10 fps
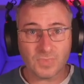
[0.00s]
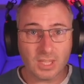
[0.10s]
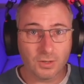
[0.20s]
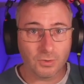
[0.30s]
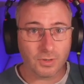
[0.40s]

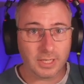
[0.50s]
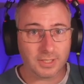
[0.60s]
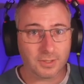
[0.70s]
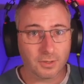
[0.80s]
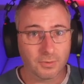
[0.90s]
All right,
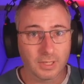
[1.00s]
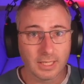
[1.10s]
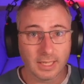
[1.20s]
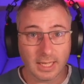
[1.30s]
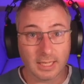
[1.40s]
so
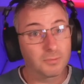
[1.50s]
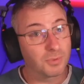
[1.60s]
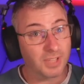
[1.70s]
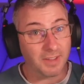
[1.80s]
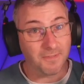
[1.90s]
we'll
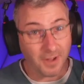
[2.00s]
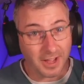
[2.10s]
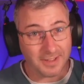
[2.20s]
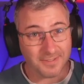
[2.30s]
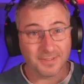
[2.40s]
say
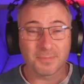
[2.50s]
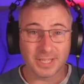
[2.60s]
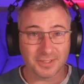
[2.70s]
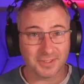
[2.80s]
5 potential